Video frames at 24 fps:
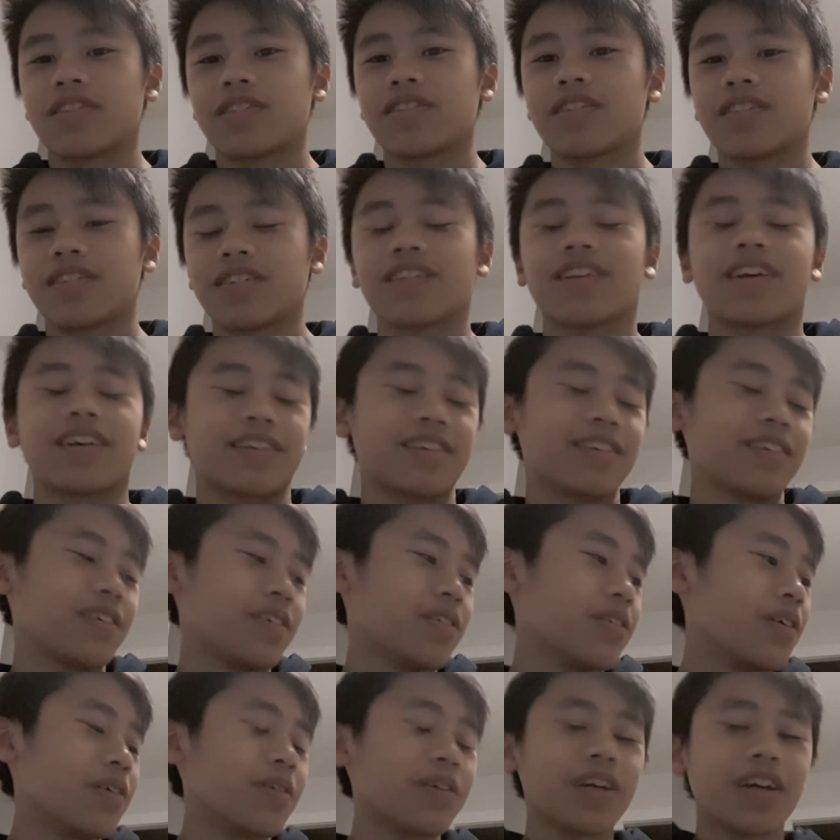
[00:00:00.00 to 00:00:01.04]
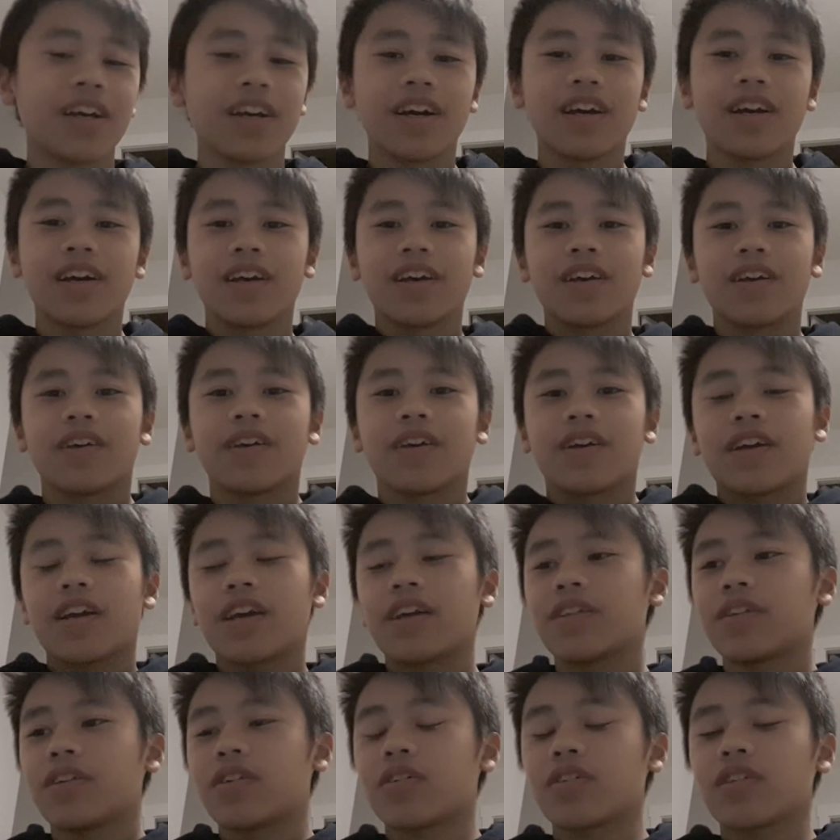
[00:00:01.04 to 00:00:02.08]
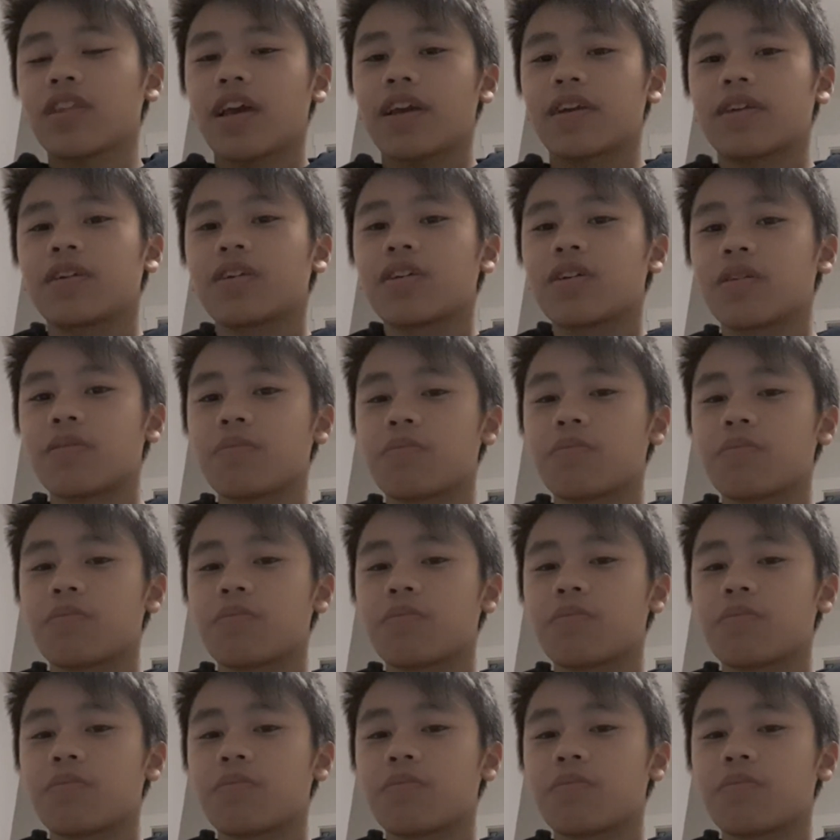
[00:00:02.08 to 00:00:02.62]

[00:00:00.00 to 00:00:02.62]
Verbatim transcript: Just like, you know and you're like